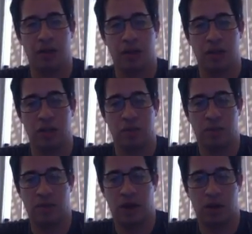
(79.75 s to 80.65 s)
because it's
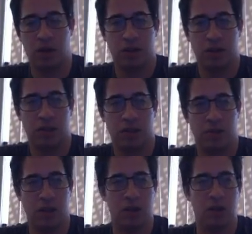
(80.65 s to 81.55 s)
moving at a constant speed.